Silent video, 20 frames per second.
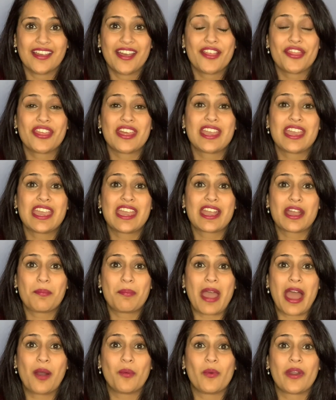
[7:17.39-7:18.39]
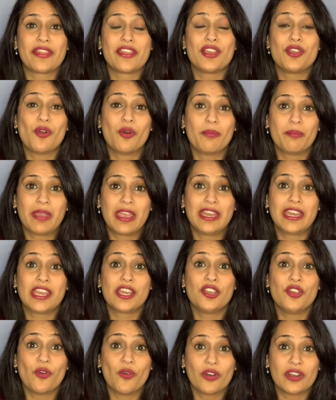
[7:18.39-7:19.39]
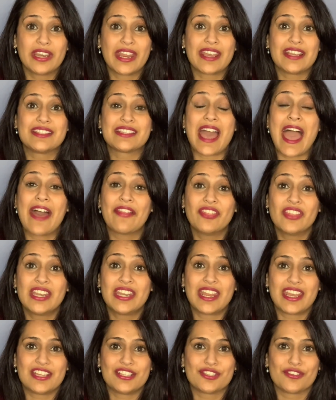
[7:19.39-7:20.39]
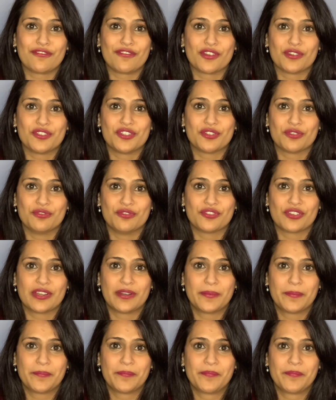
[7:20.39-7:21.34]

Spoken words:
thinking about whether you're meeting your needs and the needs of your children.